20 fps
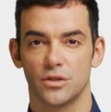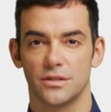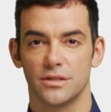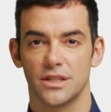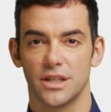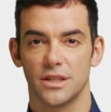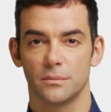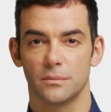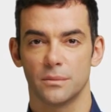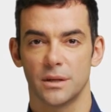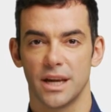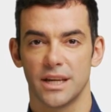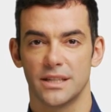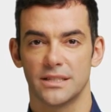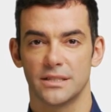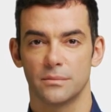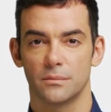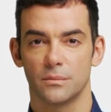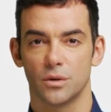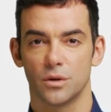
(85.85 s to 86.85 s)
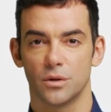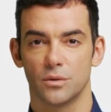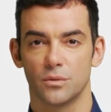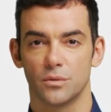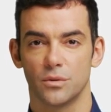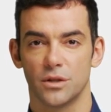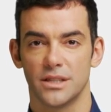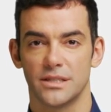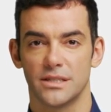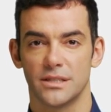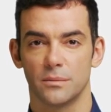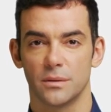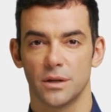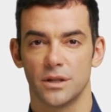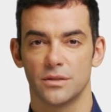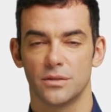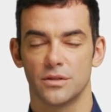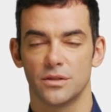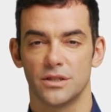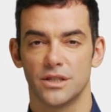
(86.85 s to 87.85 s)
SunPass Pro
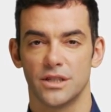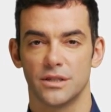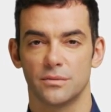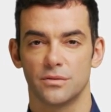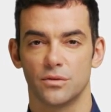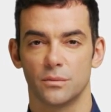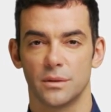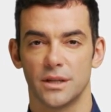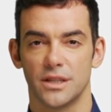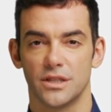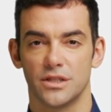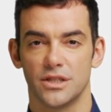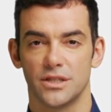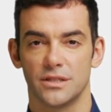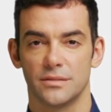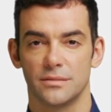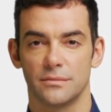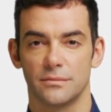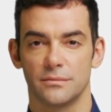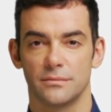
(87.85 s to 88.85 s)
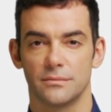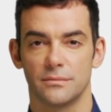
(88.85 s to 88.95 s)
transponder information.